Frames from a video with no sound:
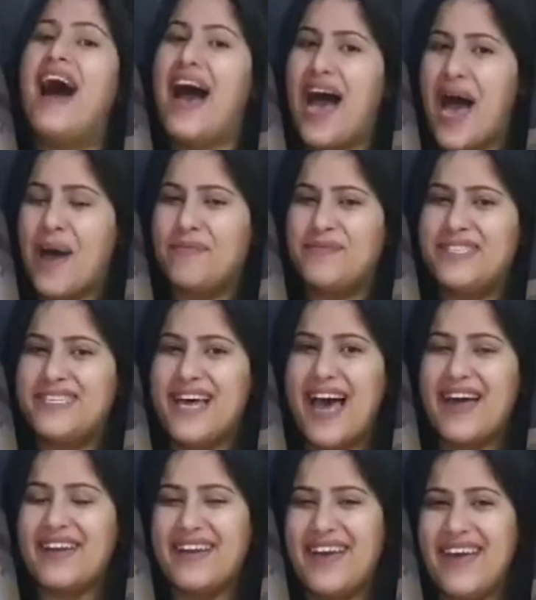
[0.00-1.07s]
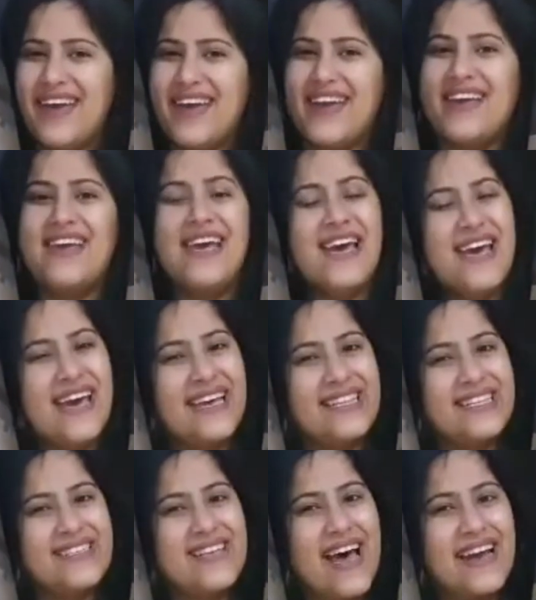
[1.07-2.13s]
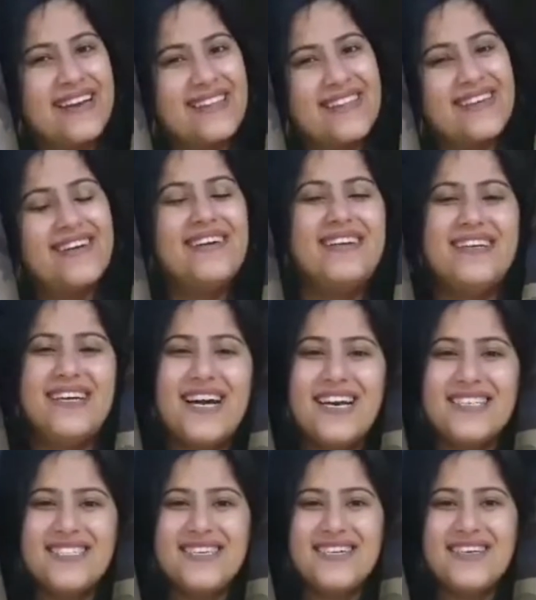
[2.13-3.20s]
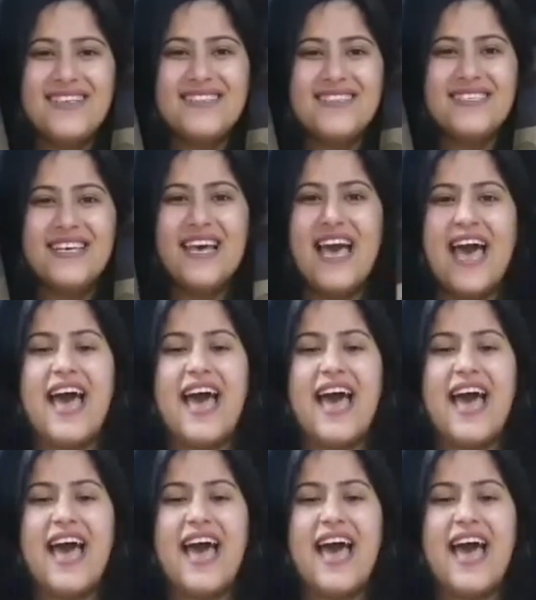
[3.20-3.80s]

I'm standing inside the curtains.